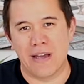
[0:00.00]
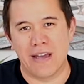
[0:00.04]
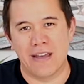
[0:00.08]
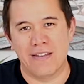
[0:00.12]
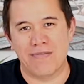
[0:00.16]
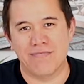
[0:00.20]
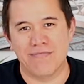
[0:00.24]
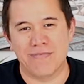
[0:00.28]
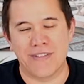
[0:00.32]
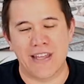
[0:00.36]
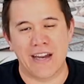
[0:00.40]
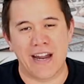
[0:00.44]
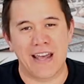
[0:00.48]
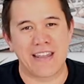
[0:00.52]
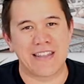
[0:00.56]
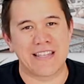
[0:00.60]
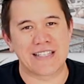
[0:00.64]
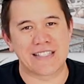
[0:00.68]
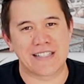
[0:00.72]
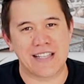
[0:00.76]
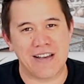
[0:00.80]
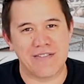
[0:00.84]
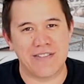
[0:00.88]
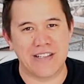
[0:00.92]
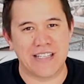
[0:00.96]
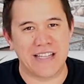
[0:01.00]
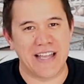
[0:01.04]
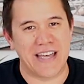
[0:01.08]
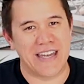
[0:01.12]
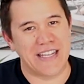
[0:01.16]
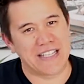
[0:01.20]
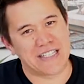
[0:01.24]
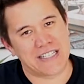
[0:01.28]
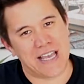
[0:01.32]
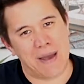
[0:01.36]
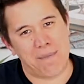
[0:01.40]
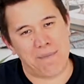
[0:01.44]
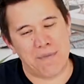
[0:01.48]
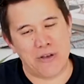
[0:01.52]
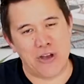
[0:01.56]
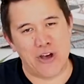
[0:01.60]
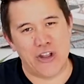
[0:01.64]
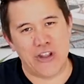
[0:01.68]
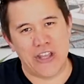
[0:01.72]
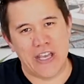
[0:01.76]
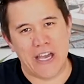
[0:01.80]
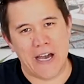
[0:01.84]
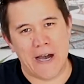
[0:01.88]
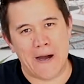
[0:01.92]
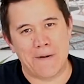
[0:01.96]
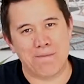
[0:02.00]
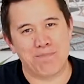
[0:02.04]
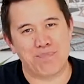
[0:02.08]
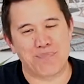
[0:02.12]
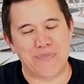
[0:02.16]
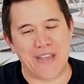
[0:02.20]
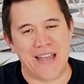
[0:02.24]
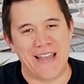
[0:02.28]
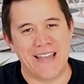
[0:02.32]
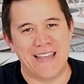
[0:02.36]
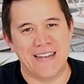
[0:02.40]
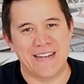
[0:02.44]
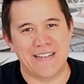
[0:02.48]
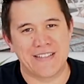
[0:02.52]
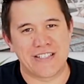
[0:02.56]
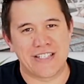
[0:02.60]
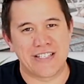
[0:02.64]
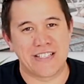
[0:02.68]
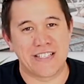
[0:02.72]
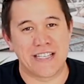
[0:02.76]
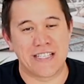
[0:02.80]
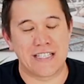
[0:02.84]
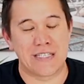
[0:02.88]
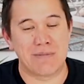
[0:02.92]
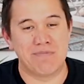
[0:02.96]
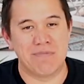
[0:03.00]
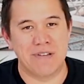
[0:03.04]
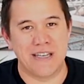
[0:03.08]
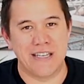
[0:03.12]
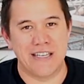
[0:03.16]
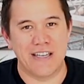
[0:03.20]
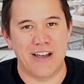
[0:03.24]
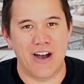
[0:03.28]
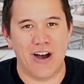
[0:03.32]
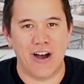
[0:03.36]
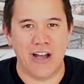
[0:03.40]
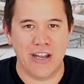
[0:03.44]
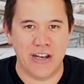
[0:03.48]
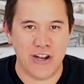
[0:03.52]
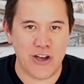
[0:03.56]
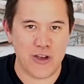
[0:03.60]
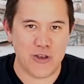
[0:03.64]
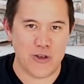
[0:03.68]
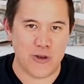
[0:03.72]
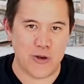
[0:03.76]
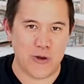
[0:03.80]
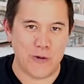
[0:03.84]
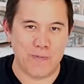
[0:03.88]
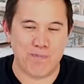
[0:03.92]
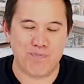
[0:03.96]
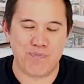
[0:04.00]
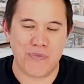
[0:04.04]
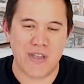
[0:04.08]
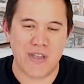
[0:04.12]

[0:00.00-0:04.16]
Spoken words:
and then I had this lovely lady tap me on the arm and she said to me, "I know you."